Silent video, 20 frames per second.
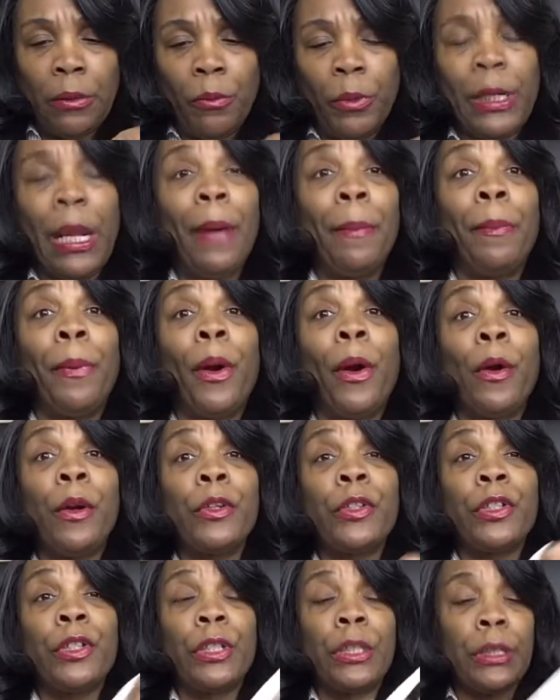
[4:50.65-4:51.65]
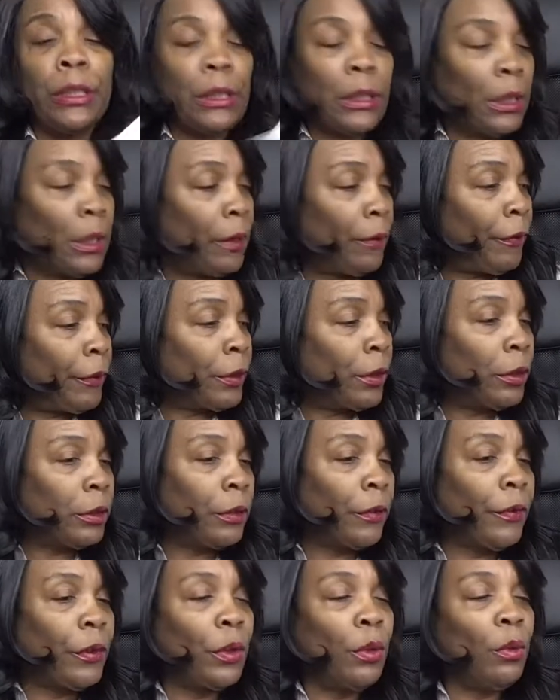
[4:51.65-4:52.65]
What I purchased, for those
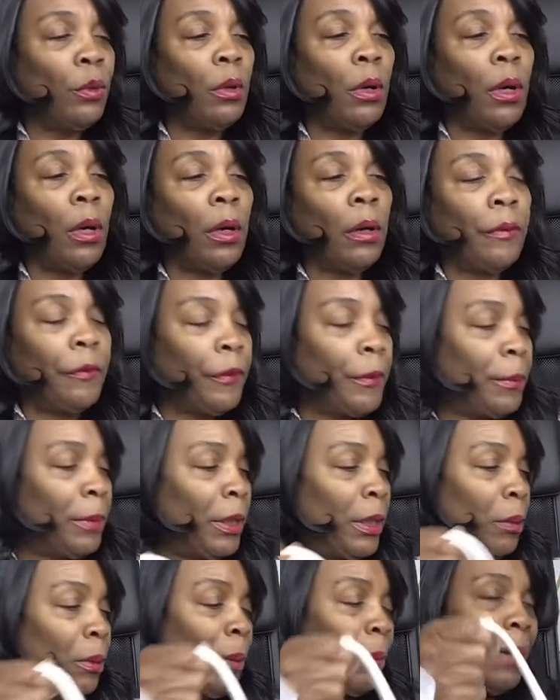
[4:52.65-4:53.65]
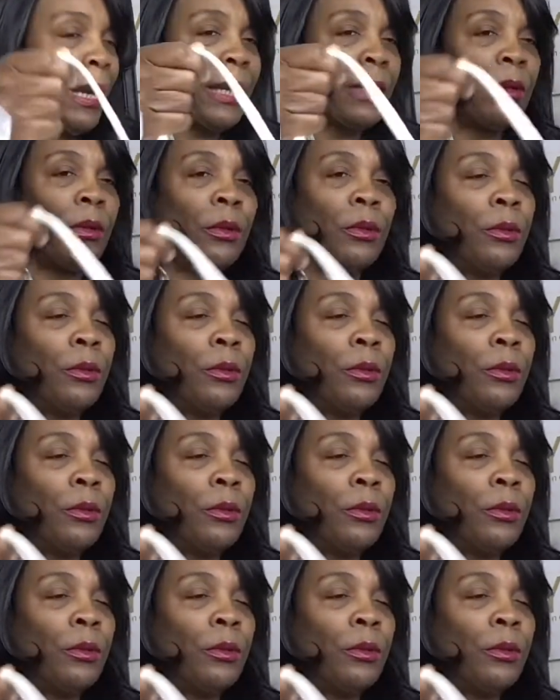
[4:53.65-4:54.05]
of you who are familiar with Michael